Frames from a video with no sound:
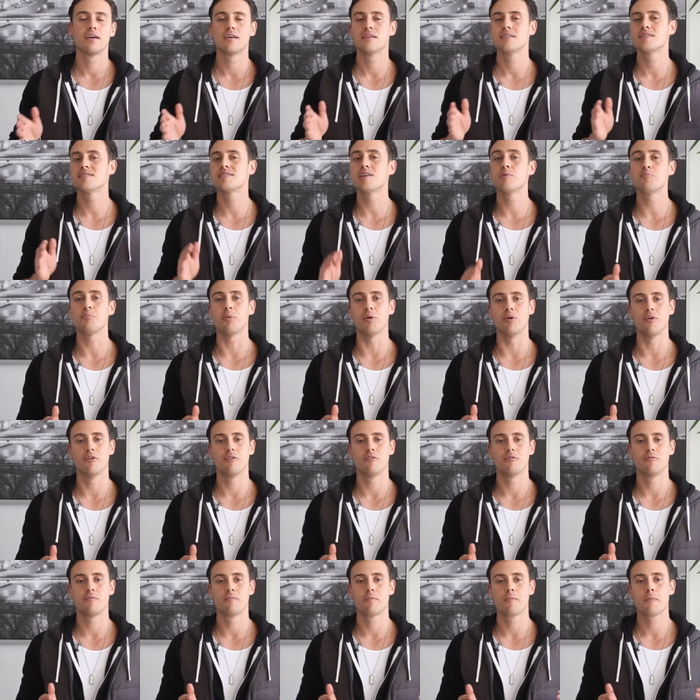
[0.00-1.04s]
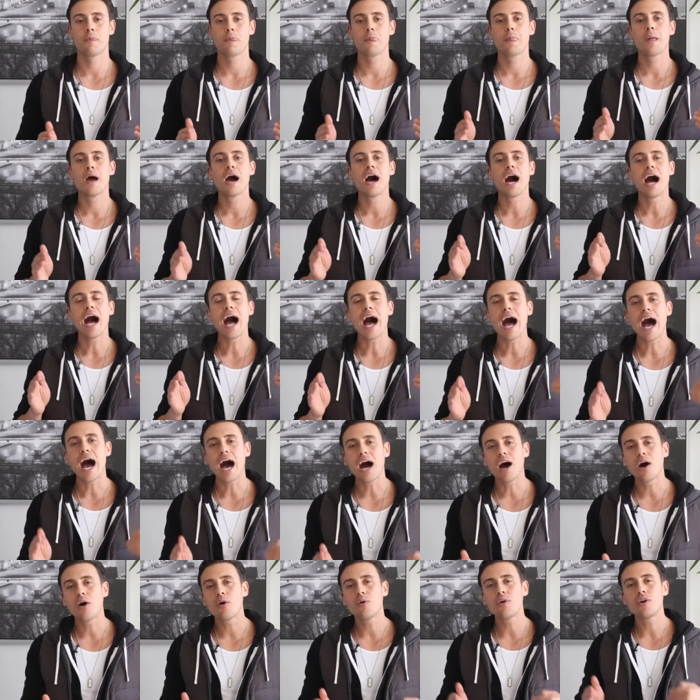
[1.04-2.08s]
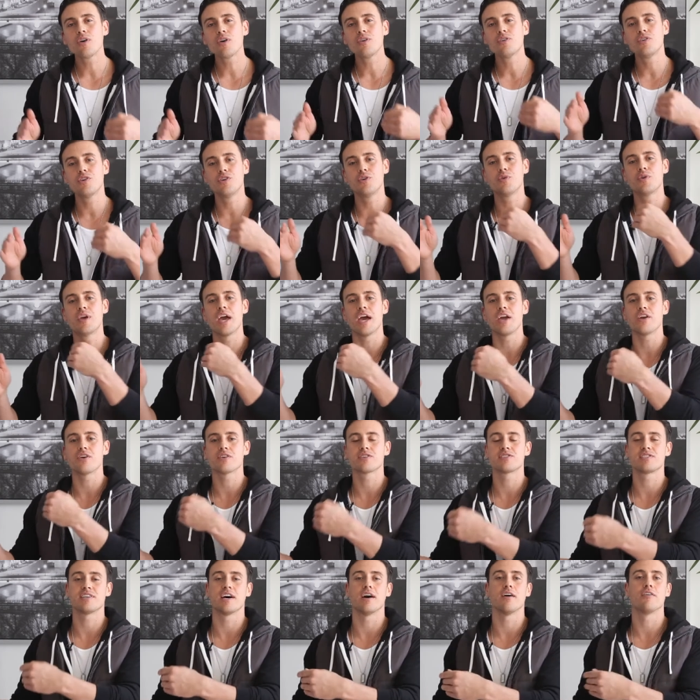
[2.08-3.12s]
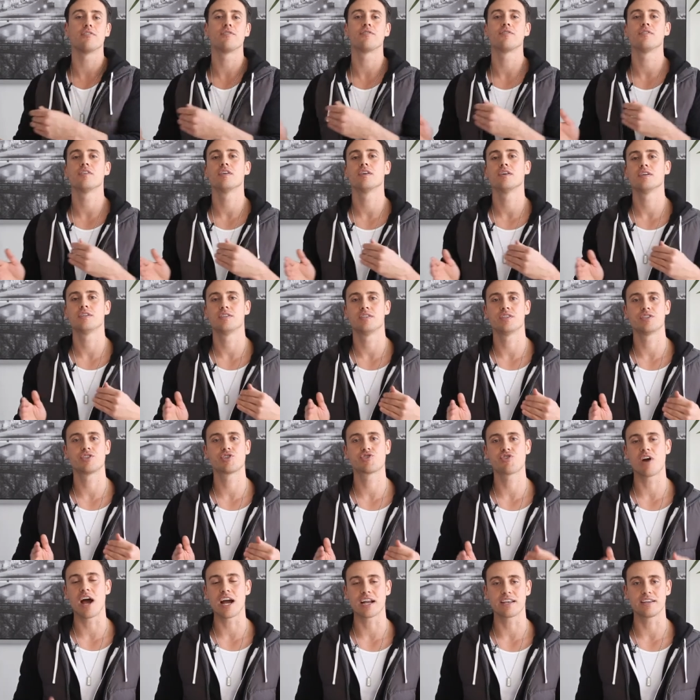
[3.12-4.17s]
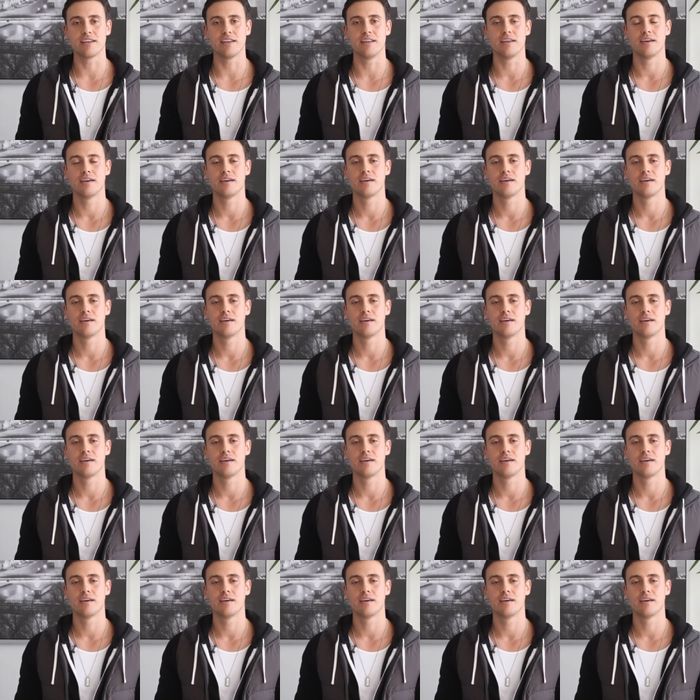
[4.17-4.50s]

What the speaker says: Simple. How do you get yourself distracted?